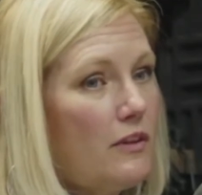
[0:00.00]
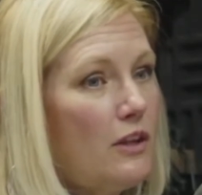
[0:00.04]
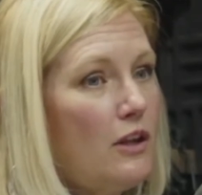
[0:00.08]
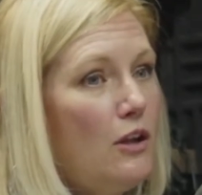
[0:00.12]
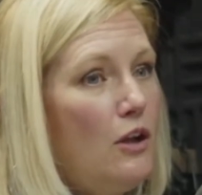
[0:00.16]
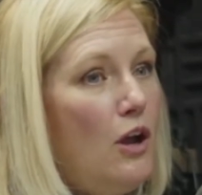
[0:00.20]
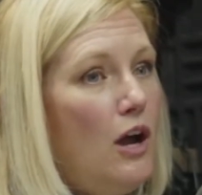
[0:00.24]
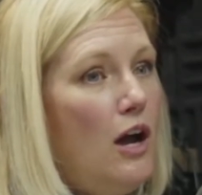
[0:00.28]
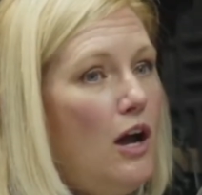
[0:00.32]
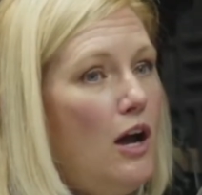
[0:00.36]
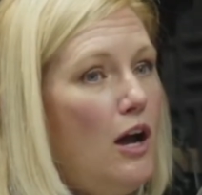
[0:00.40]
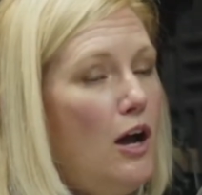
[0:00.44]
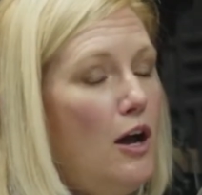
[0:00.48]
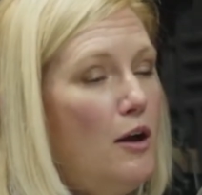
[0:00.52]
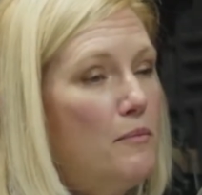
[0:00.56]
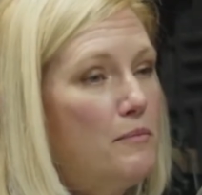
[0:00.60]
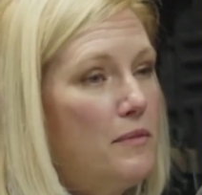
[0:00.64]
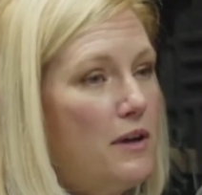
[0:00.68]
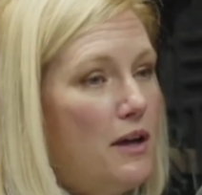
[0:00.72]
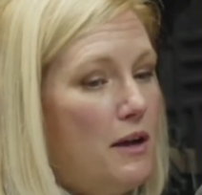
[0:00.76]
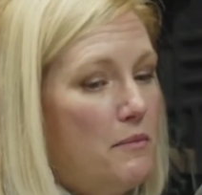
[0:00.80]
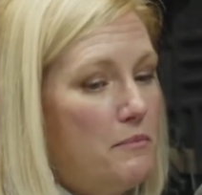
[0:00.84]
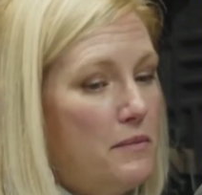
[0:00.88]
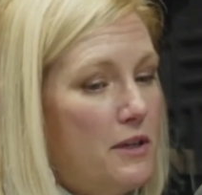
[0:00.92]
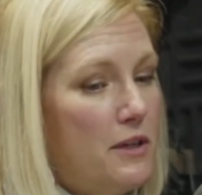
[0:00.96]

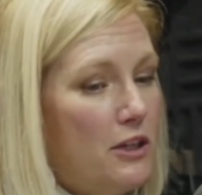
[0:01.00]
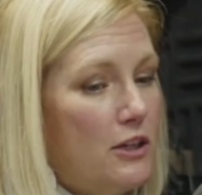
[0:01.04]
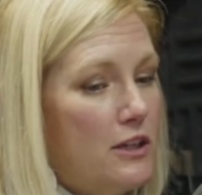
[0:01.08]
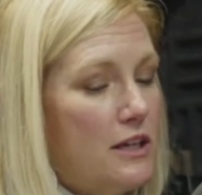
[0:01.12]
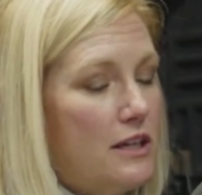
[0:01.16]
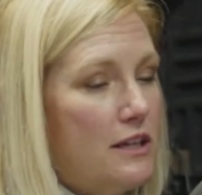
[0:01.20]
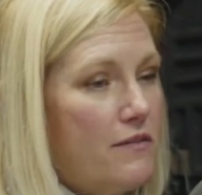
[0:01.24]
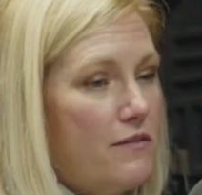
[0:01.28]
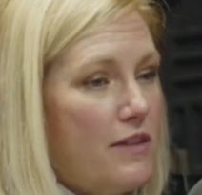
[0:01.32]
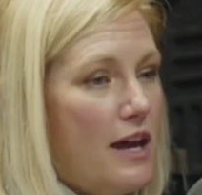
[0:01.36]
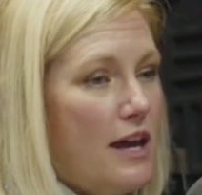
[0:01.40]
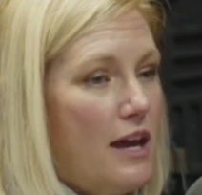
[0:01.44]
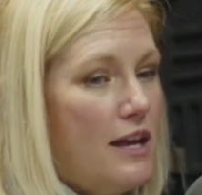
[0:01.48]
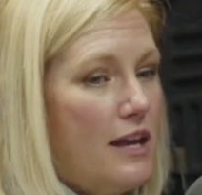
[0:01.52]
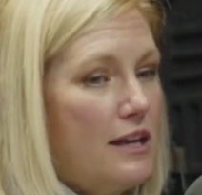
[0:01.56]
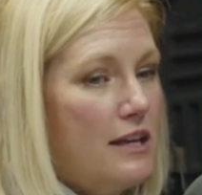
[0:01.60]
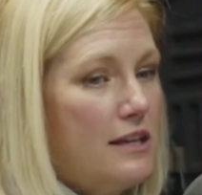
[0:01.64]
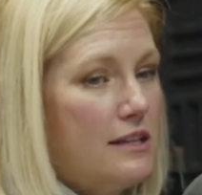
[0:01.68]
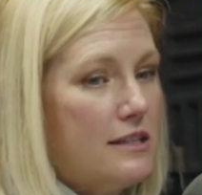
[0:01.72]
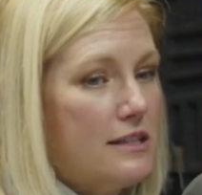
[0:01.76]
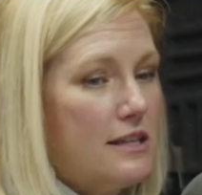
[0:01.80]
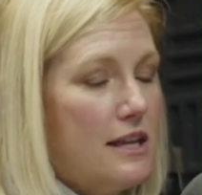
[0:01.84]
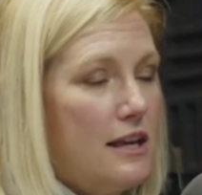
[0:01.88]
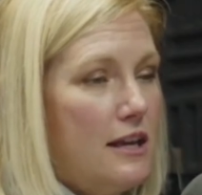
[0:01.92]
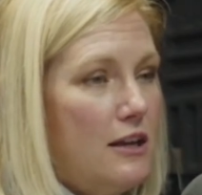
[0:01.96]
$1 million of that
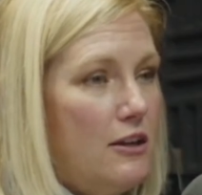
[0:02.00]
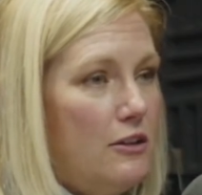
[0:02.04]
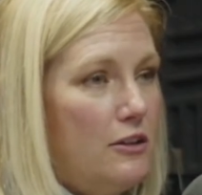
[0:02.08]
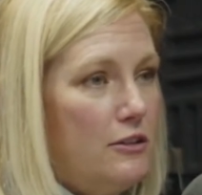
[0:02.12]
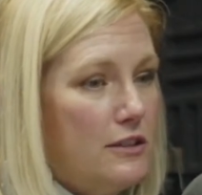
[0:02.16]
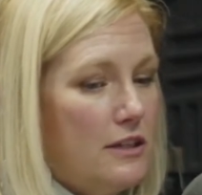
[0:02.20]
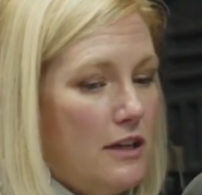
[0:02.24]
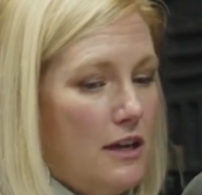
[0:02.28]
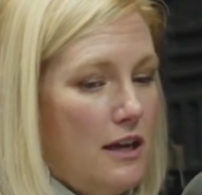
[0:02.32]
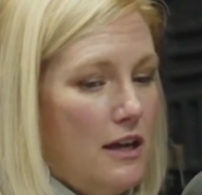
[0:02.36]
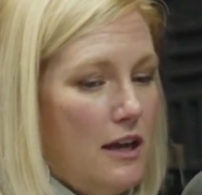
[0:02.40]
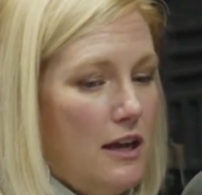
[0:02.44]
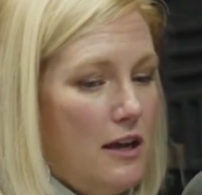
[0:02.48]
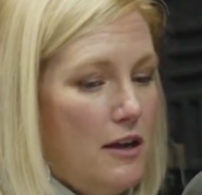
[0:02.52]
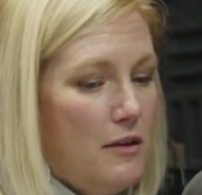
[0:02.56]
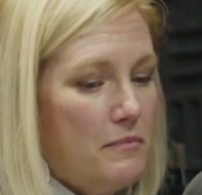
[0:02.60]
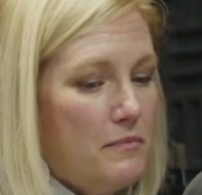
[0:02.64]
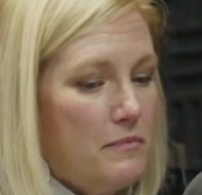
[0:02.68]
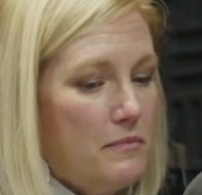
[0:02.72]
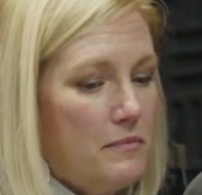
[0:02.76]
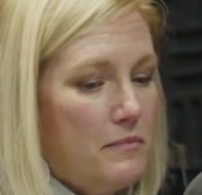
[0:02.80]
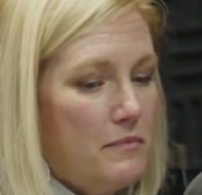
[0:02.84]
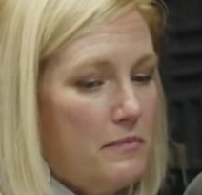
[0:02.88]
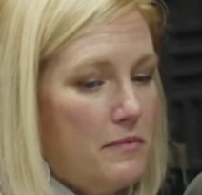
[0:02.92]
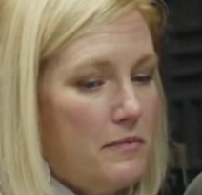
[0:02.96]
is held
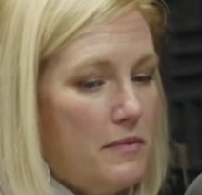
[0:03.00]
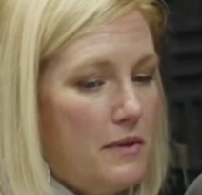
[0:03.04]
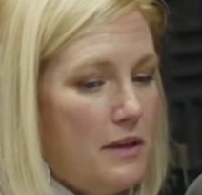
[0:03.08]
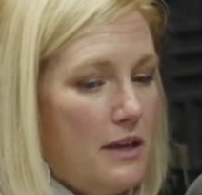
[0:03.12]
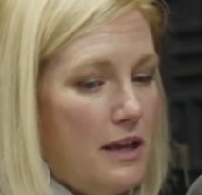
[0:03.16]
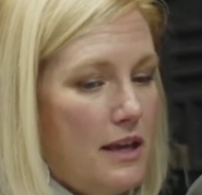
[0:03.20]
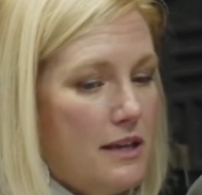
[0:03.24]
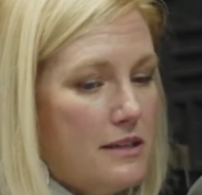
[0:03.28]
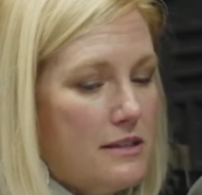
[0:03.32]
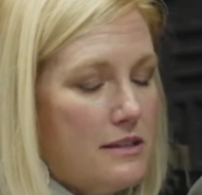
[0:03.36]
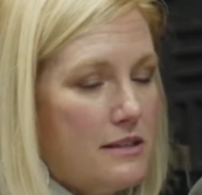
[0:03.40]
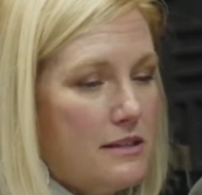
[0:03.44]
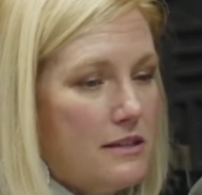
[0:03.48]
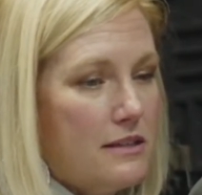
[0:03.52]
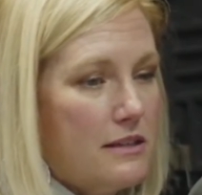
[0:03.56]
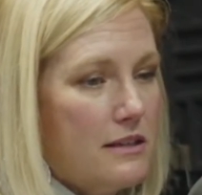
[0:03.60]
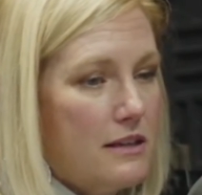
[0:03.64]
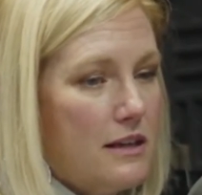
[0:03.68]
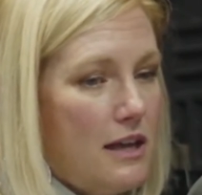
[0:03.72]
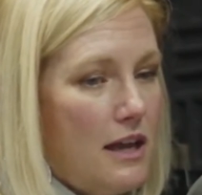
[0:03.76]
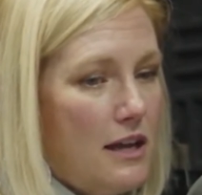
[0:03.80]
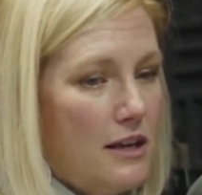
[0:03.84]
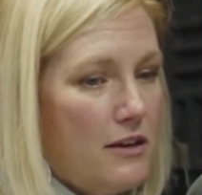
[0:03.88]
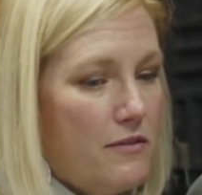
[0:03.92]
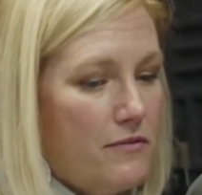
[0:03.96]
as
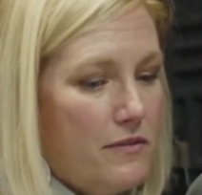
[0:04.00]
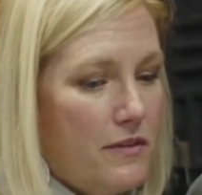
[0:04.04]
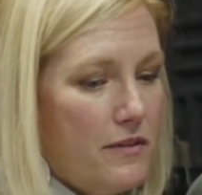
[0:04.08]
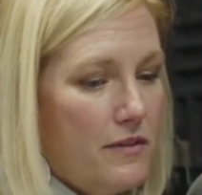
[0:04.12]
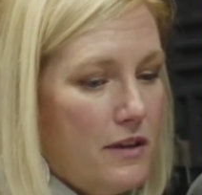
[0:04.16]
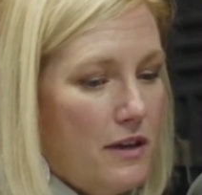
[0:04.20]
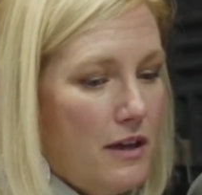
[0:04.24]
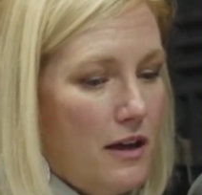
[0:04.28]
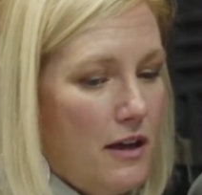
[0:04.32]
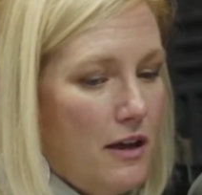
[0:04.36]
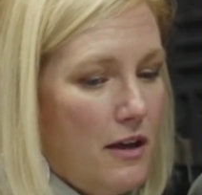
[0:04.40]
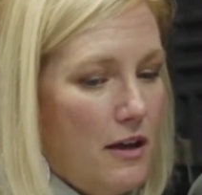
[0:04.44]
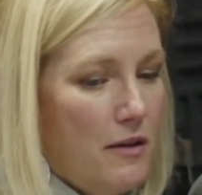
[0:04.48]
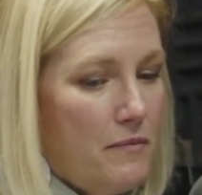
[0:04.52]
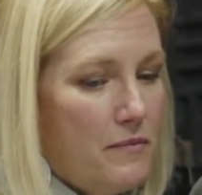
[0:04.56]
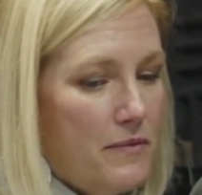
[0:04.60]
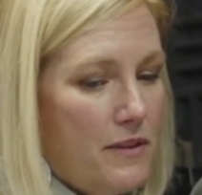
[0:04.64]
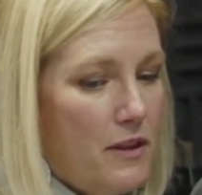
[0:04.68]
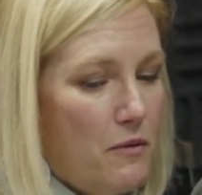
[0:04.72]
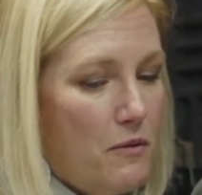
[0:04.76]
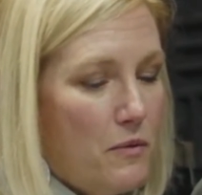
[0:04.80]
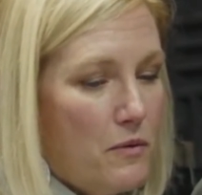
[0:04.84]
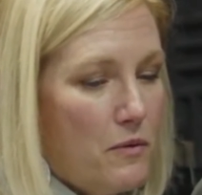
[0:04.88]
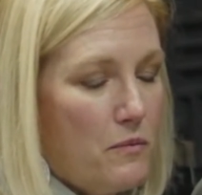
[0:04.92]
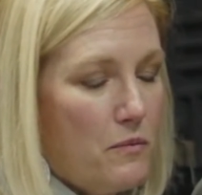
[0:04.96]
kind of
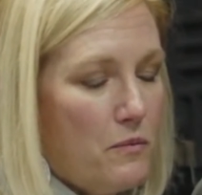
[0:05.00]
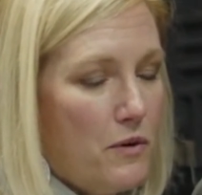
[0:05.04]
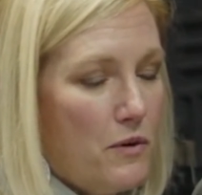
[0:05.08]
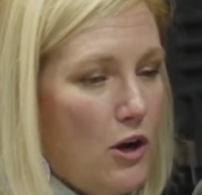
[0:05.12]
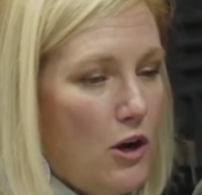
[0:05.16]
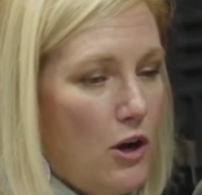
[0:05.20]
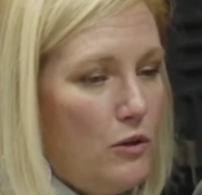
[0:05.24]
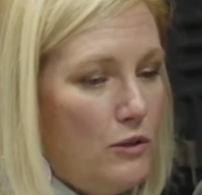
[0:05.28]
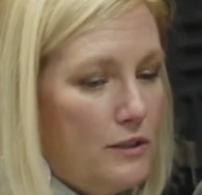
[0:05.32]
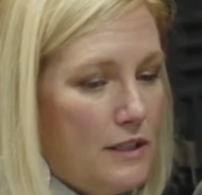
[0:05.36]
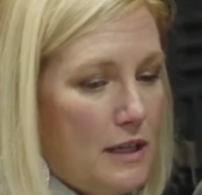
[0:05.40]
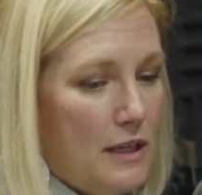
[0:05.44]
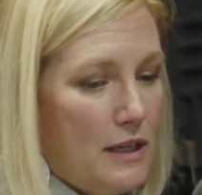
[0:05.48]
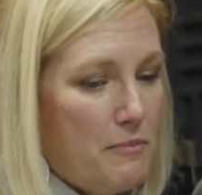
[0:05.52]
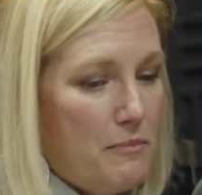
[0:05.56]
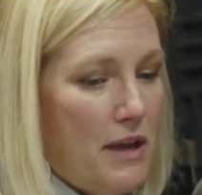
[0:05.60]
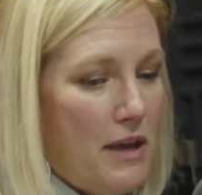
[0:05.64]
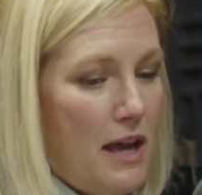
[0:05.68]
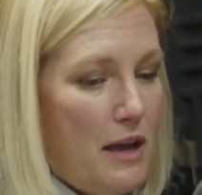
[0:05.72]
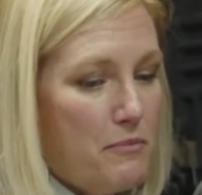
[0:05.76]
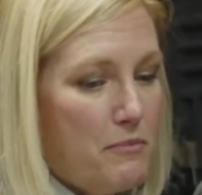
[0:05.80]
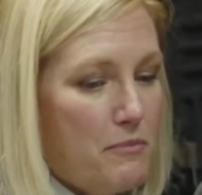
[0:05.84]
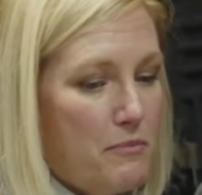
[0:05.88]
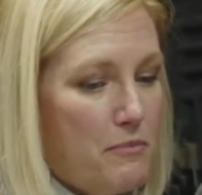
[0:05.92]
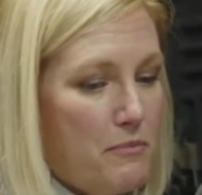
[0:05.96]
that we're holding
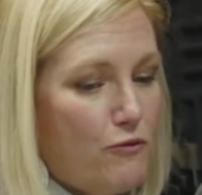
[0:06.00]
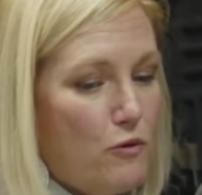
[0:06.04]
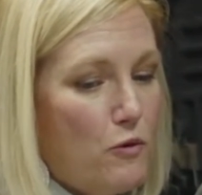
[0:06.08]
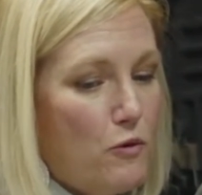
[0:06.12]
back, but $4